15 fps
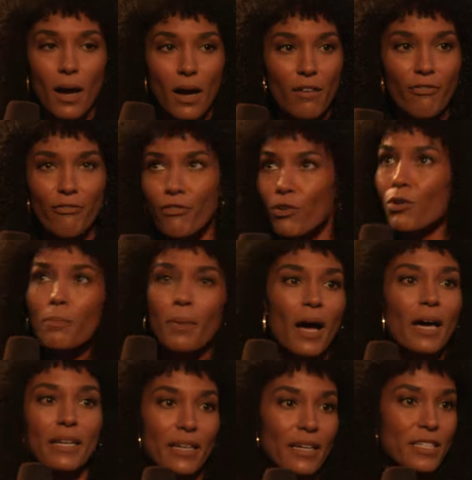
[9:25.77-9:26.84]
a full
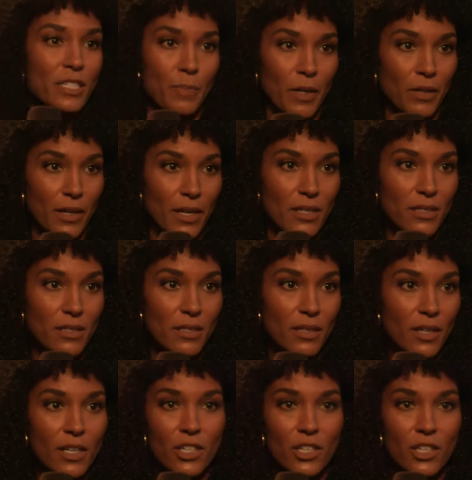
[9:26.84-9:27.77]
body experience.